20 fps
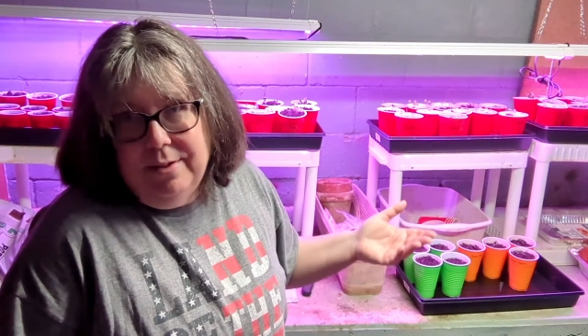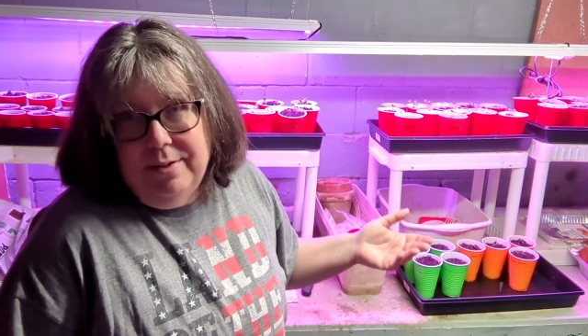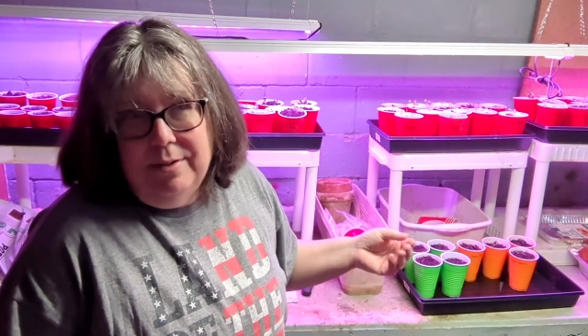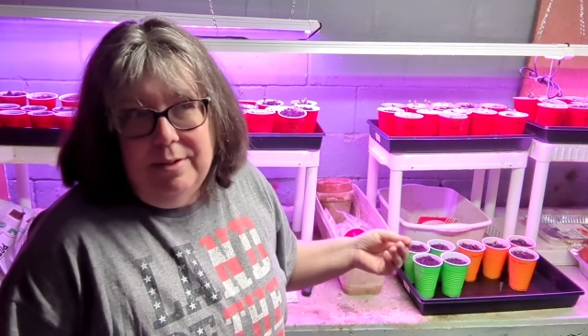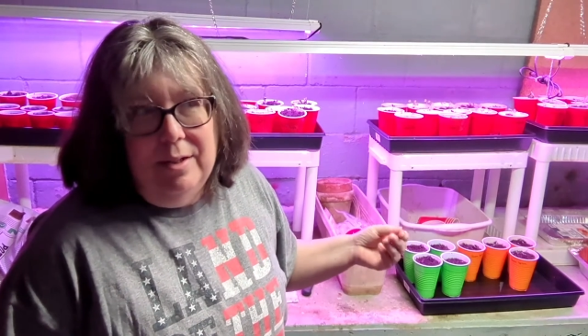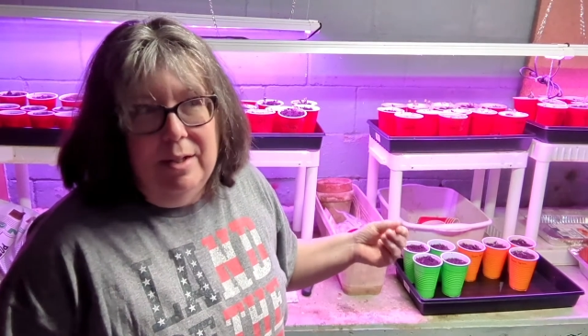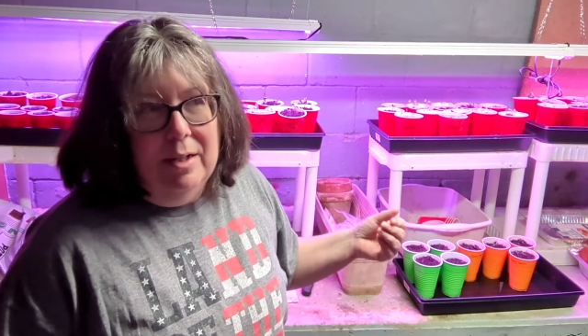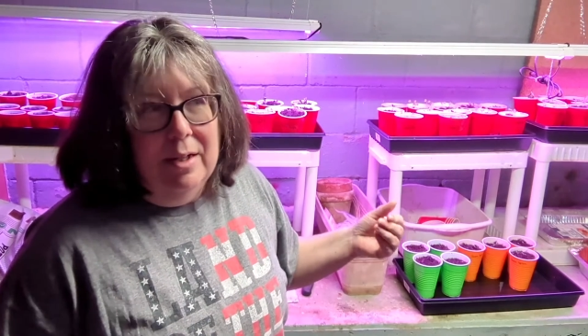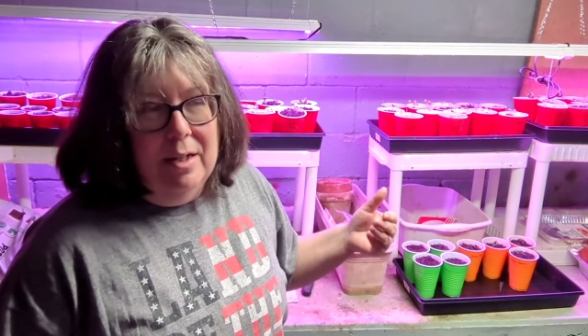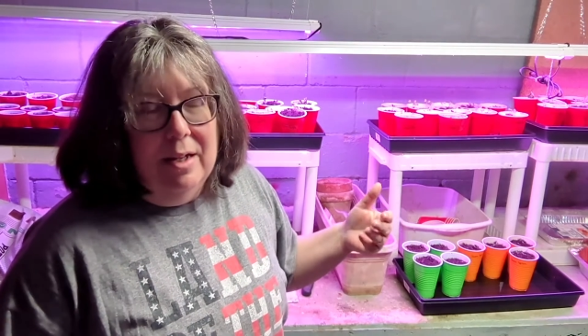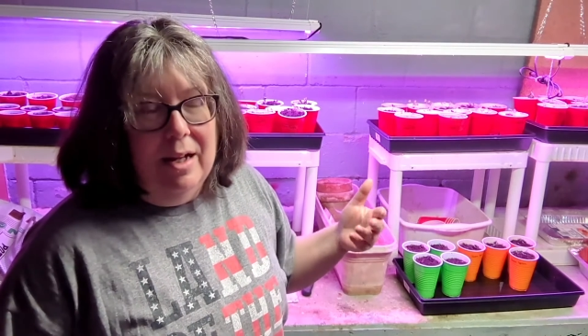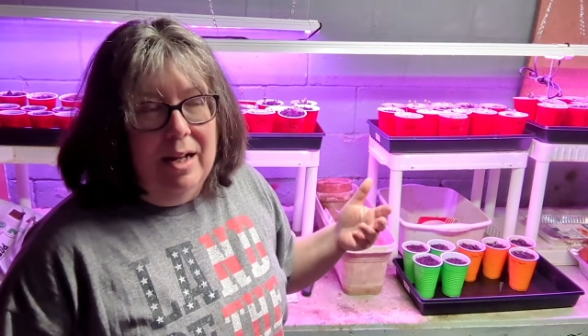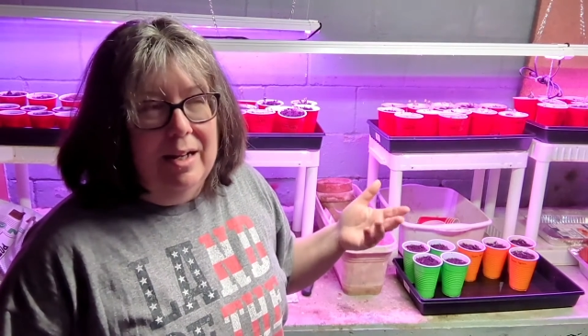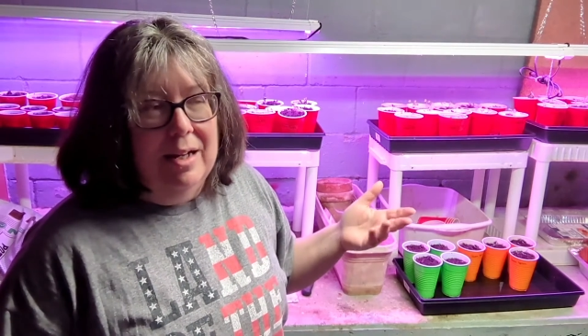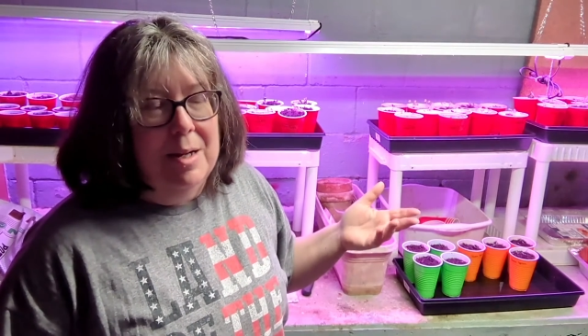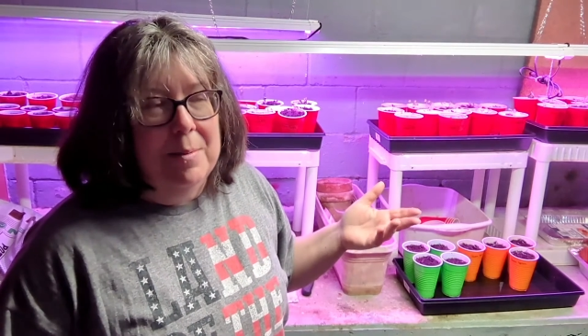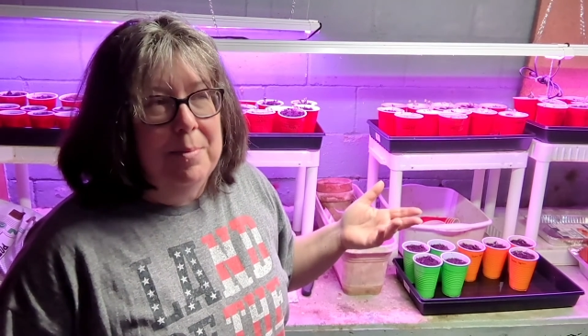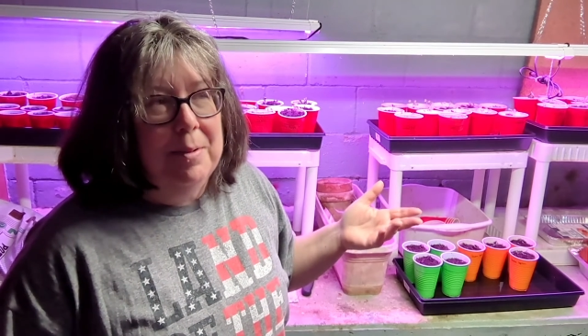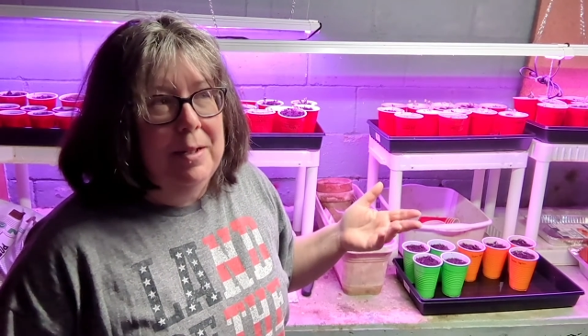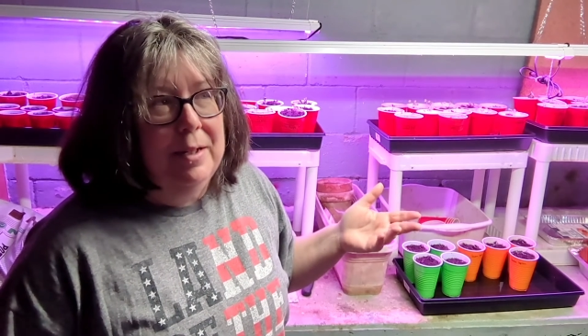And I
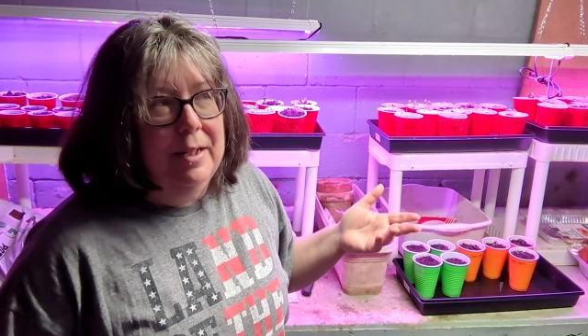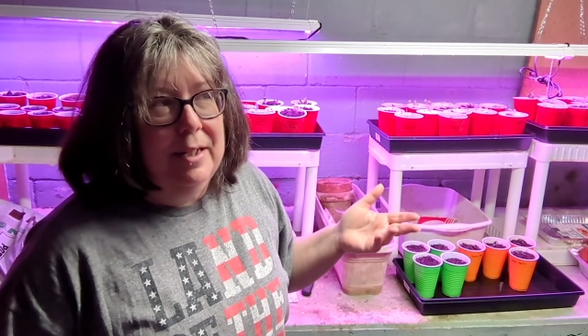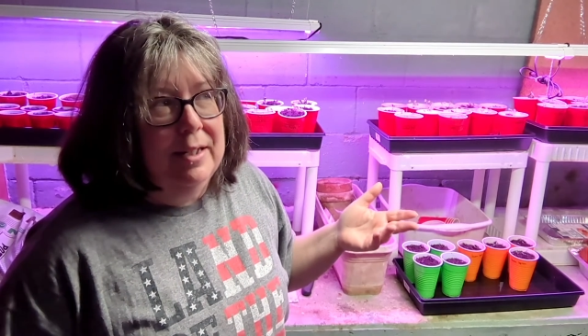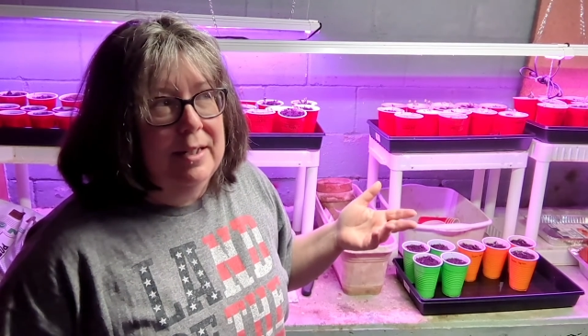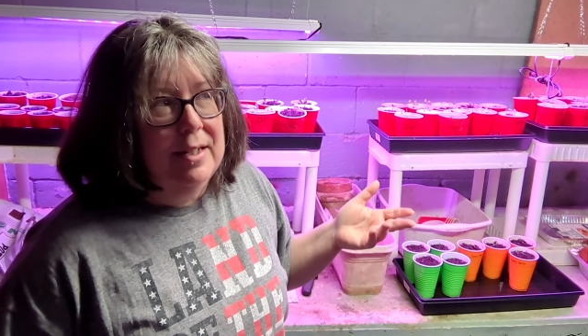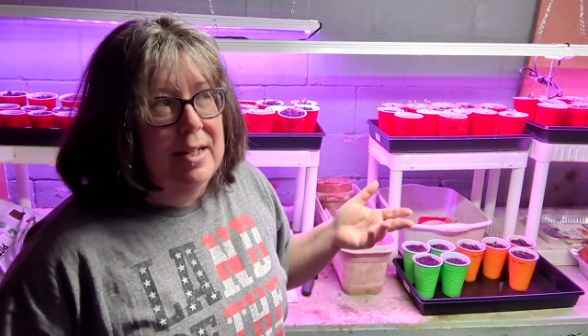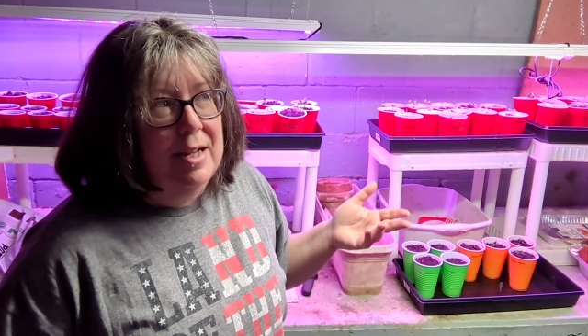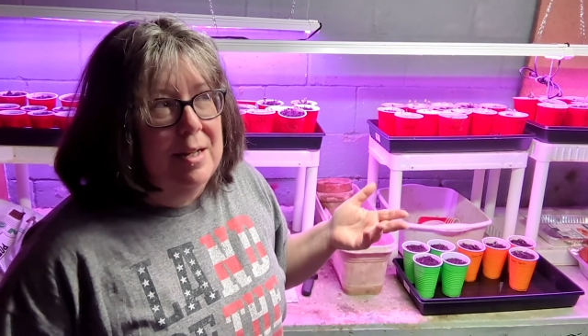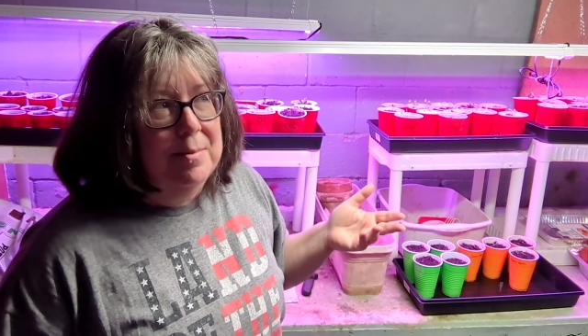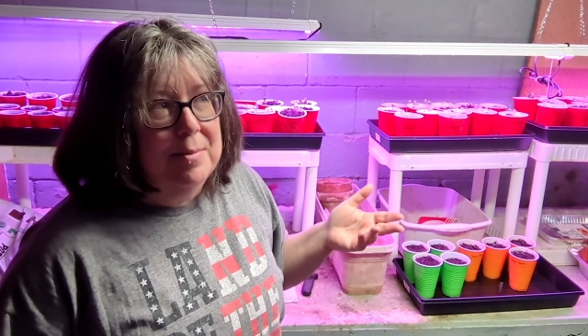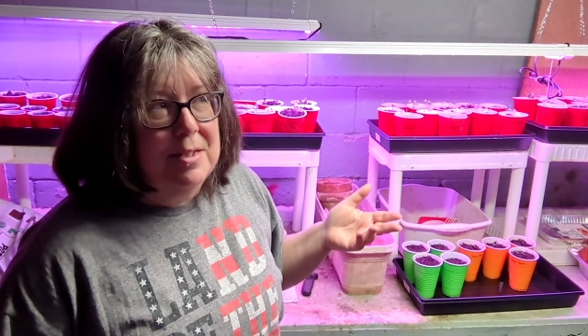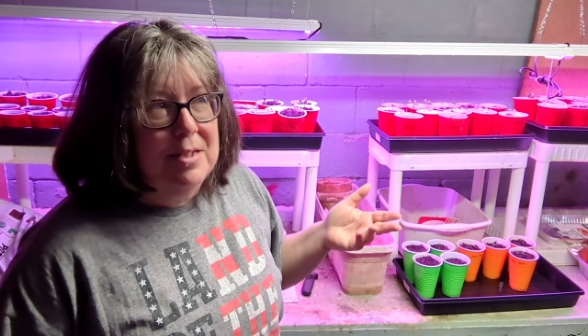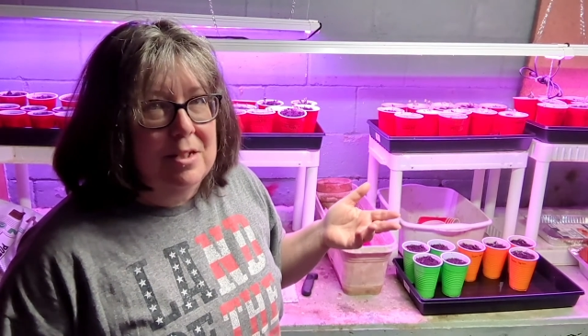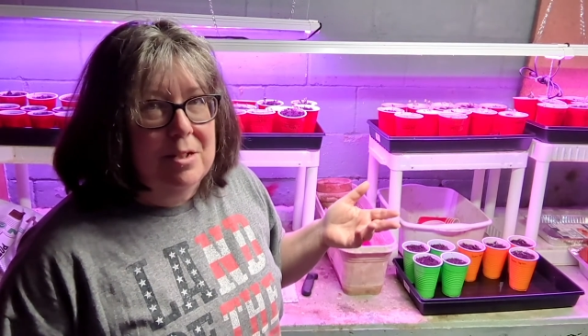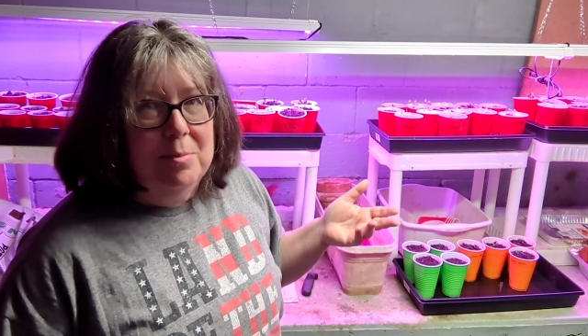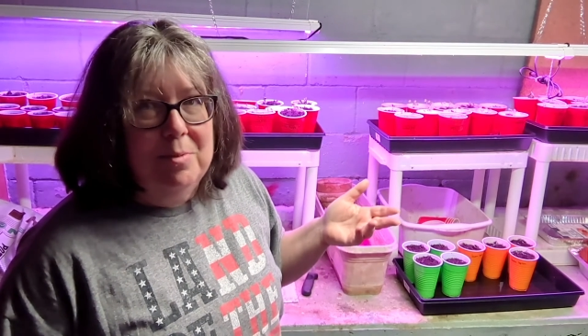got plenty of time still